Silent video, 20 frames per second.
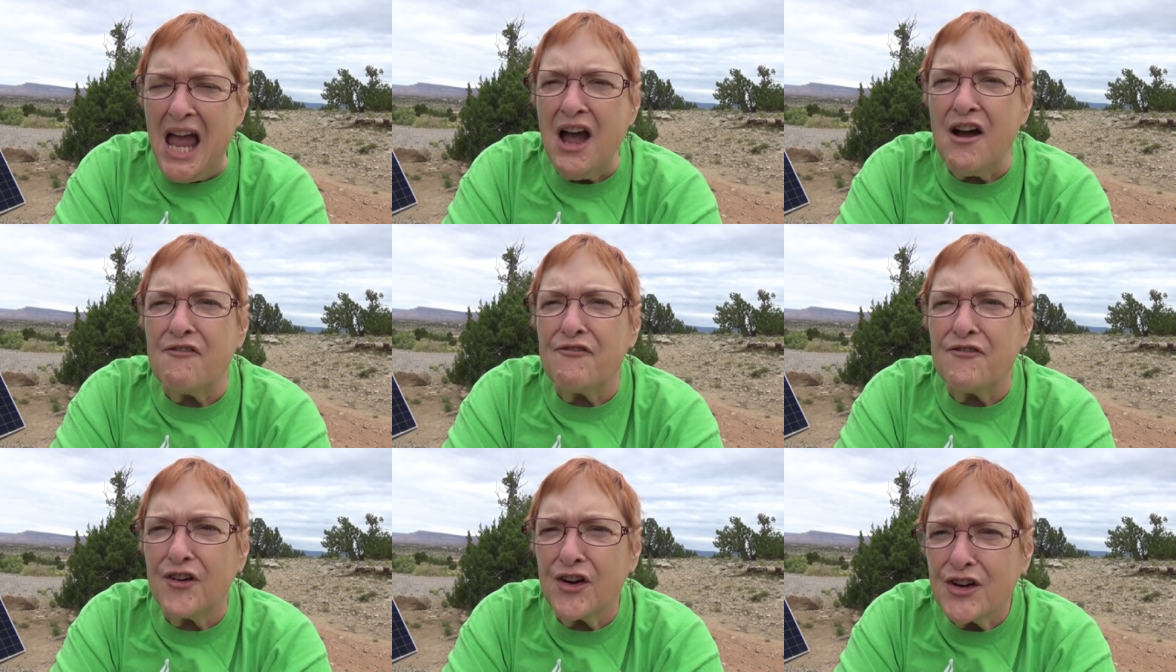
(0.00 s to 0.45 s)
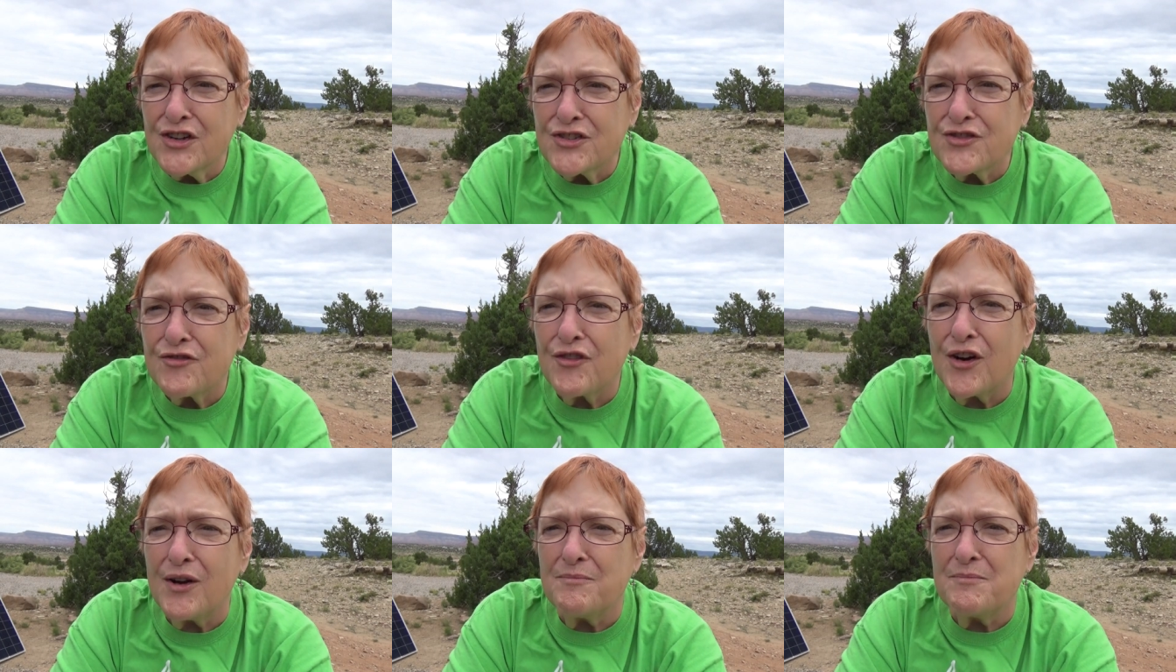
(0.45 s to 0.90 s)
A verse
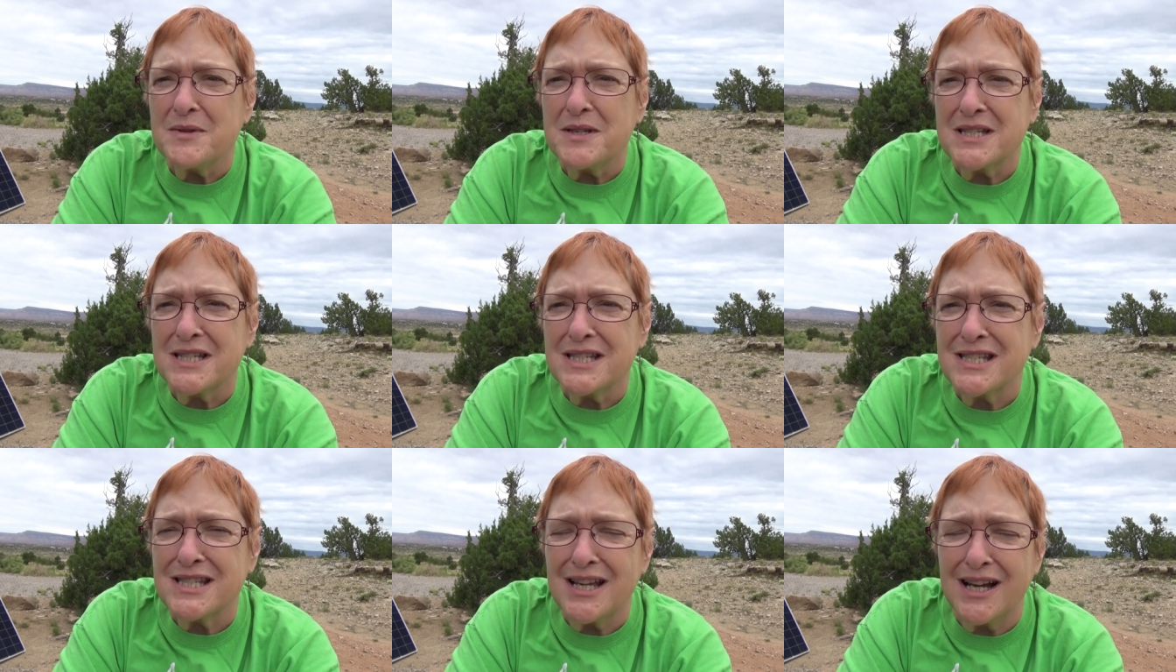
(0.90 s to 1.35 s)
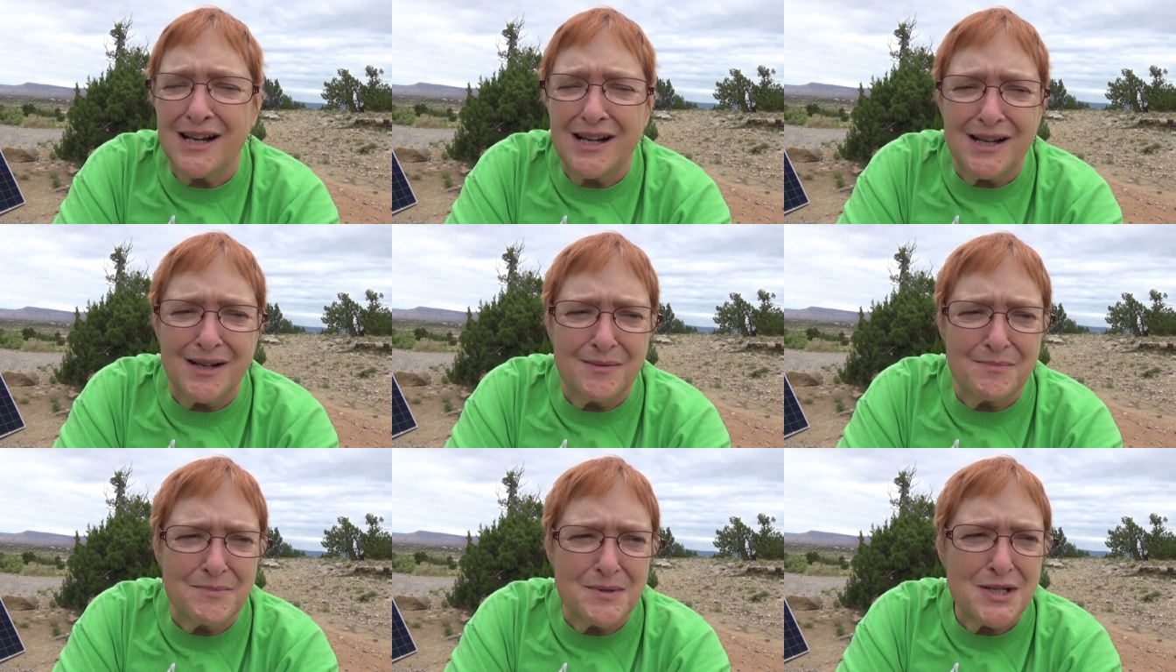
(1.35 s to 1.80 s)
from the
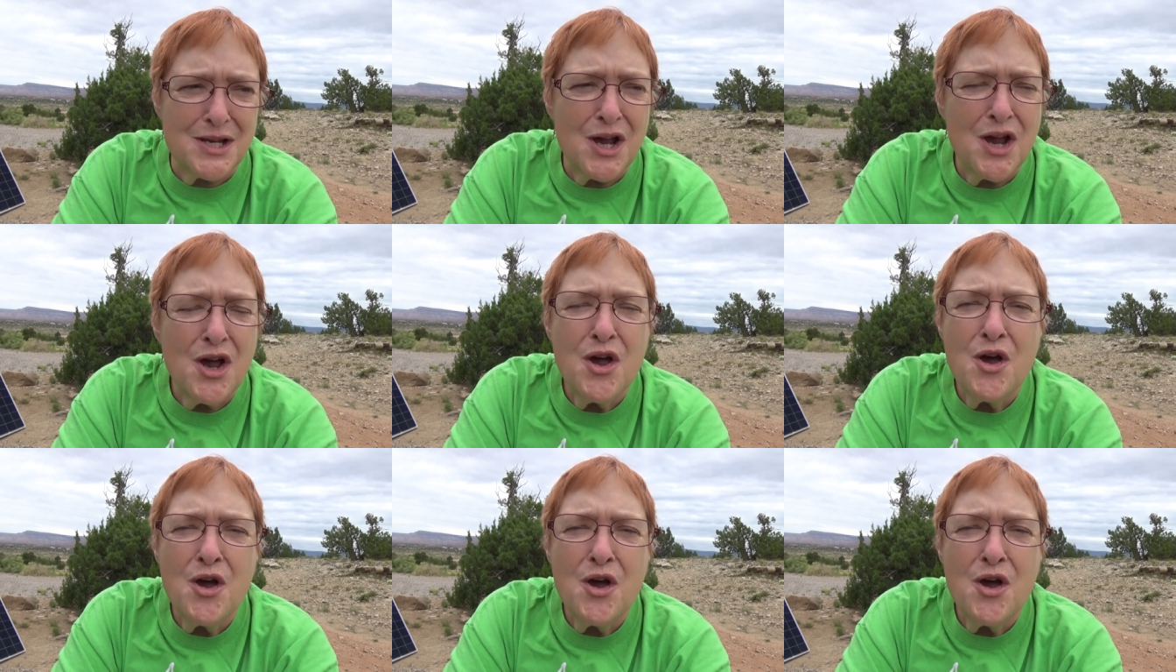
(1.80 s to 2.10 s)
Psalms,